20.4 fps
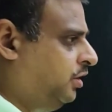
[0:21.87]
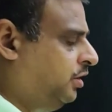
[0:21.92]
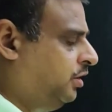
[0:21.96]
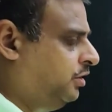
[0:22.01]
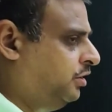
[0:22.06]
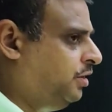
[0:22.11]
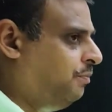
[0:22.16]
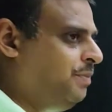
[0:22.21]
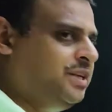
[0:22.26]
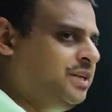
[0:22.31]

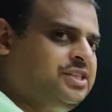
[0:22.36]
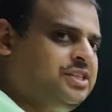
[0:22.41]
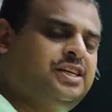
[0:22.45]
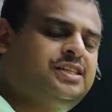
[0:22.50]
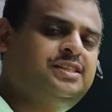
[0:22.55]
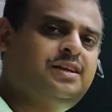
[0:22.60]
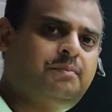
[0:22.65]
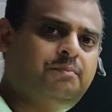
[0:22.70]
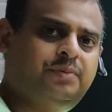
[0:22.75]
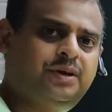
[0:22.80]
The best
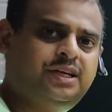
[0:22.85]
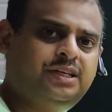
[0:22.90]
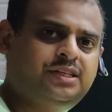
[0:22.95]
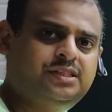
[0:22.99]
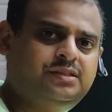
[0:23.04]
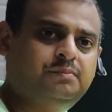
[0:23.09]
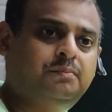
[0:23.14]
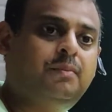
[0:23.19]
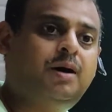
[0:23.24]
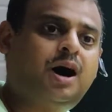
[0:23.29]
example is
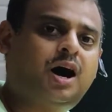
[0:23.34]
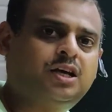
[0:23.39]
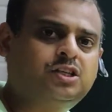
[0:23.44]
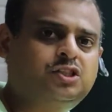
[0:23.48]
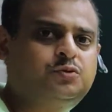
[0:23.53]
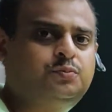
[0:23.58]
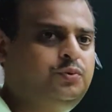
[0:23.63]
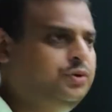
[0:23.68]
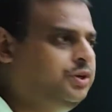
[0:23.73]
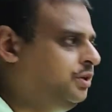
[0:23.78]
mass
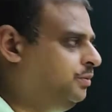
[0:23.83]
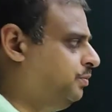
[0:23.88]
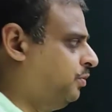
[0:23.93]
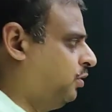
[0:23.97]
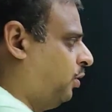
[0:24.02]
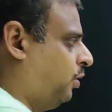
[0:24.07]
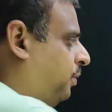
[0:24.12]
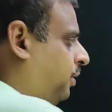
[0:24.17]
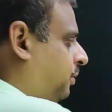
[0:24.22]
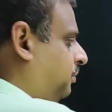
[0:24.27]
pulley
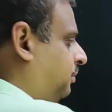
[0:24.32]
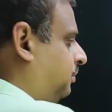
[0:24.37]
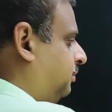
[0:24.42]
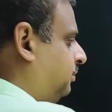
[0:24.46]
problem.